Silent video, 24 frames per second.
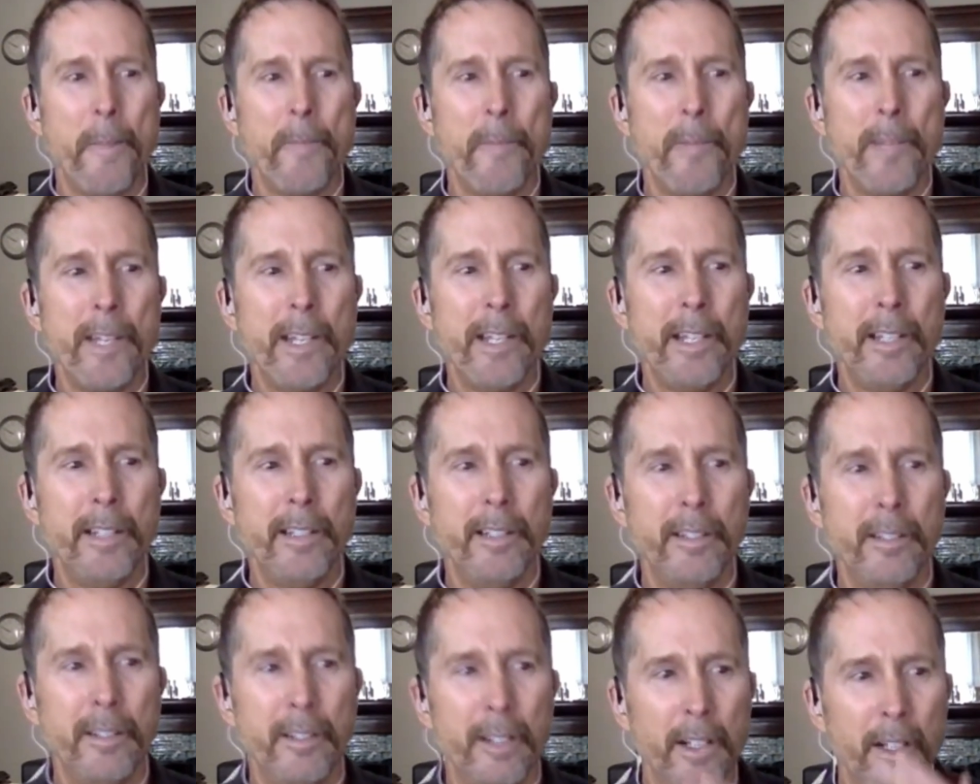
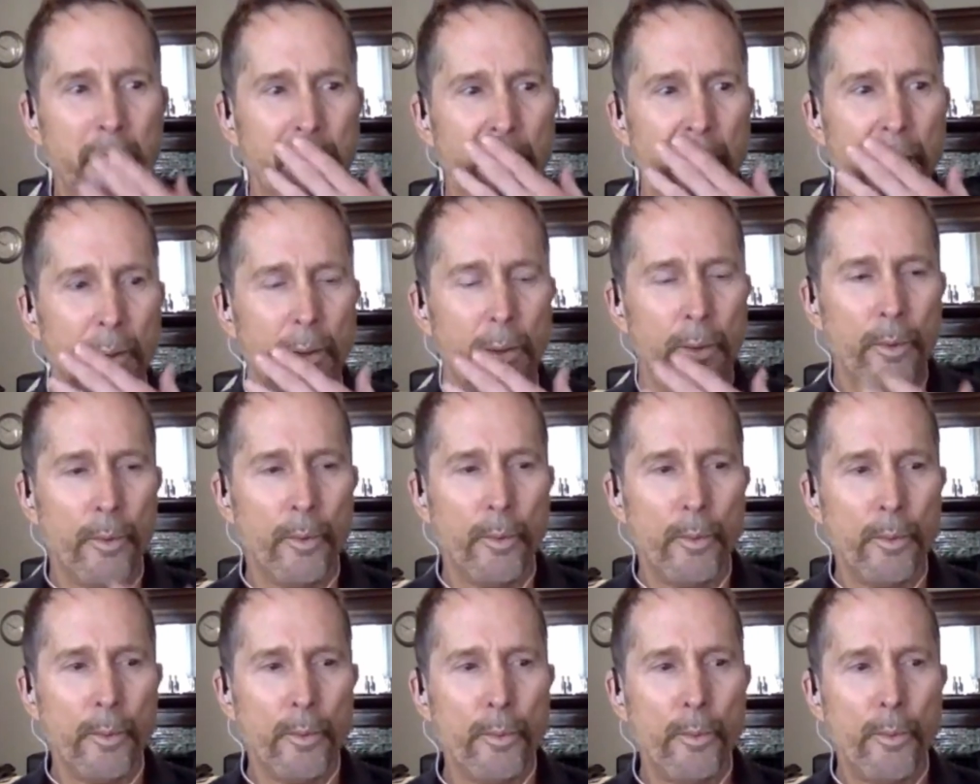And
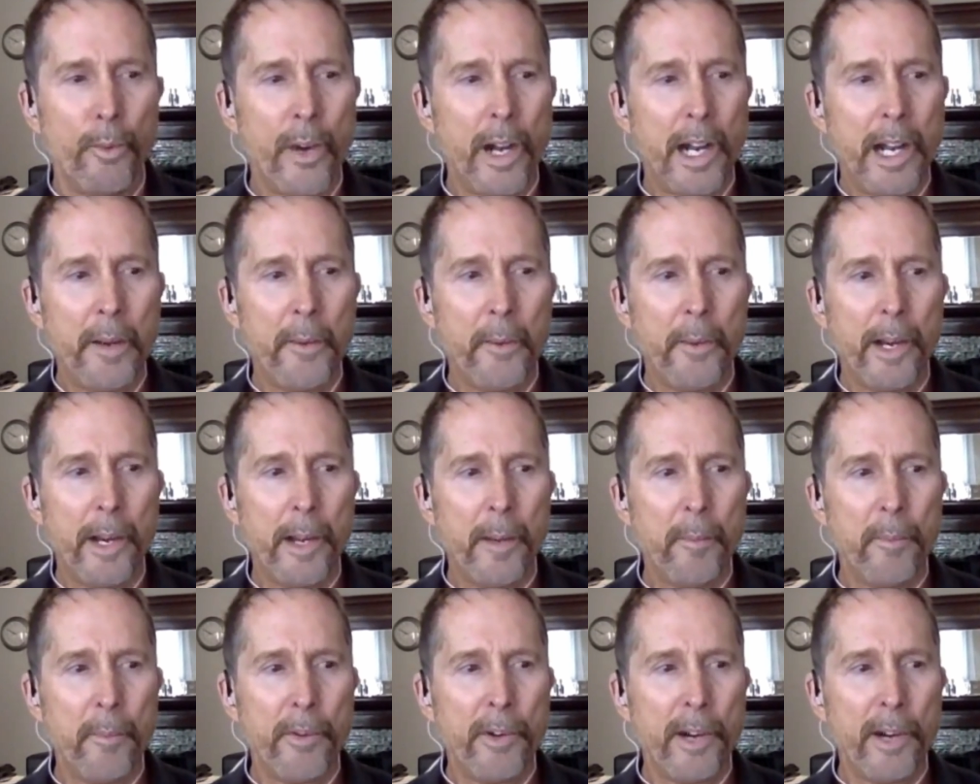
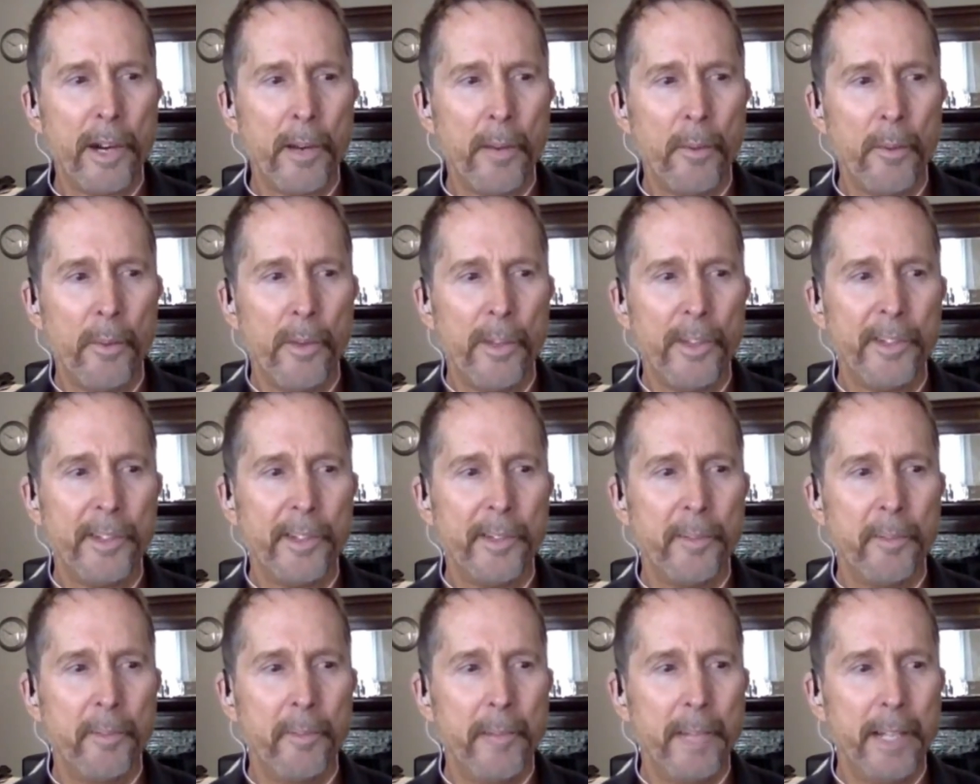YWAM wasn't
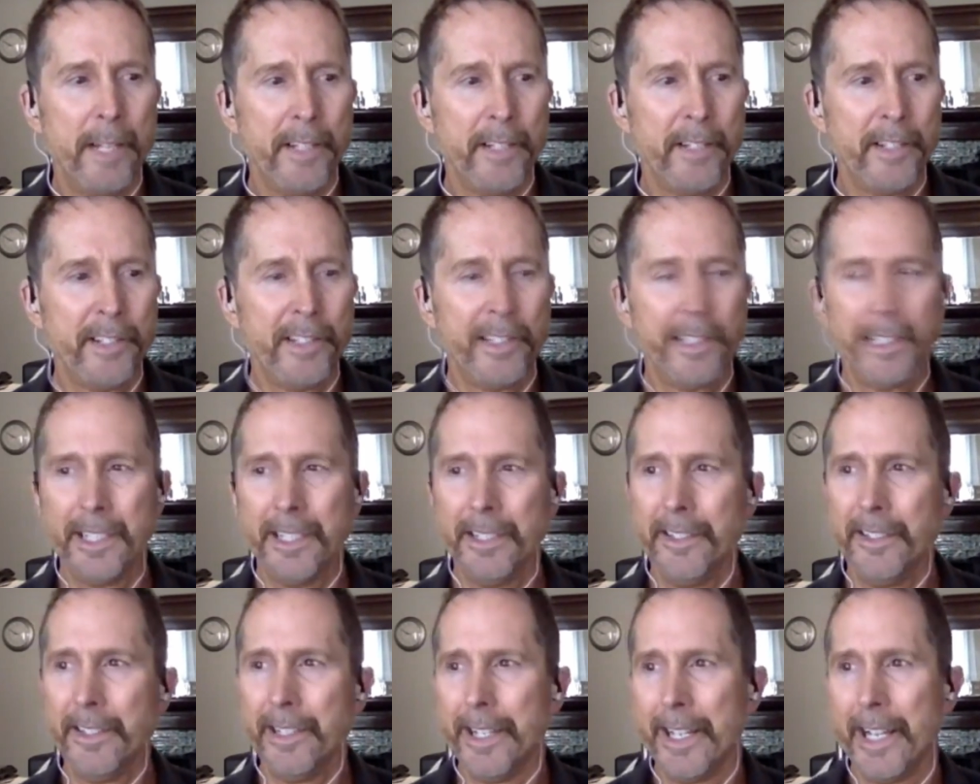meant to
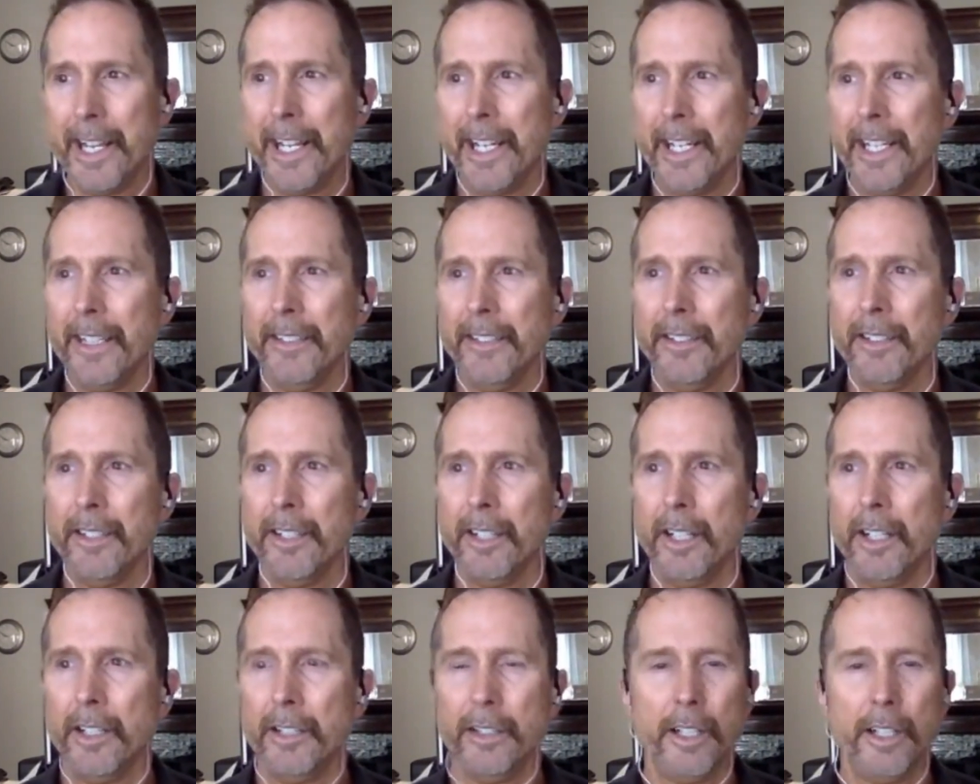contain
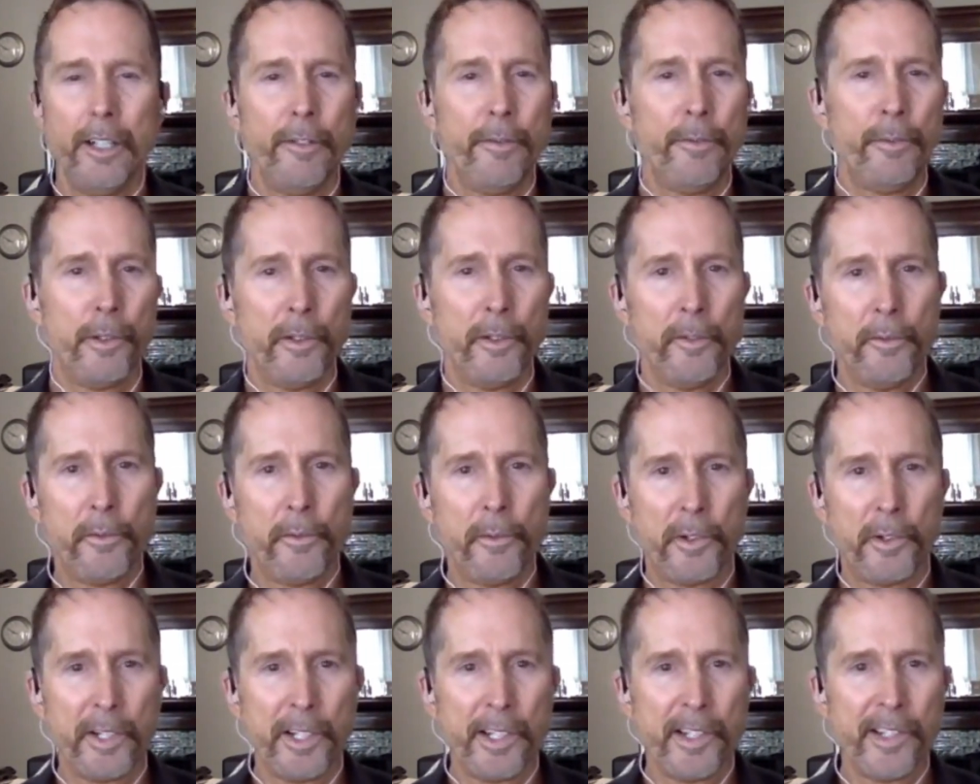a Love
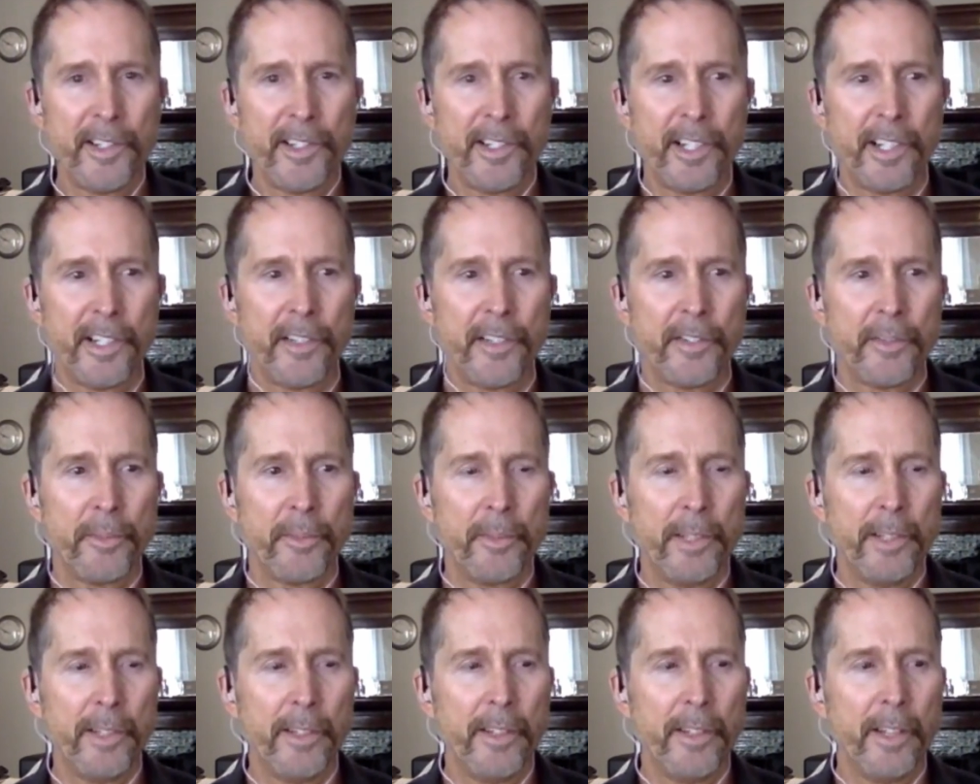146
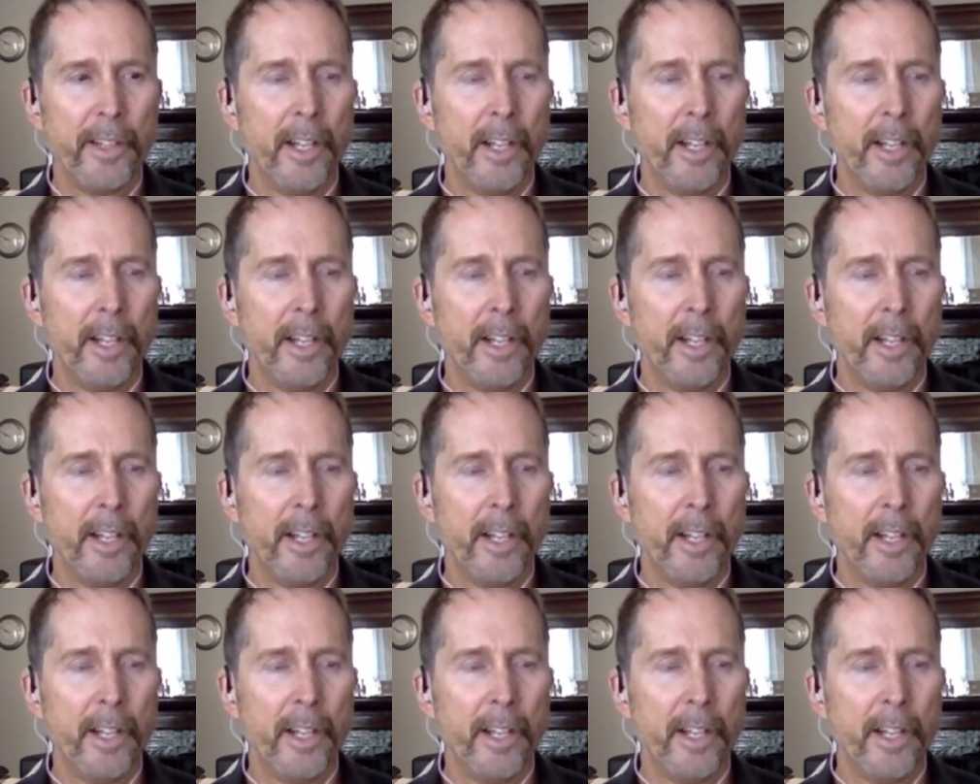with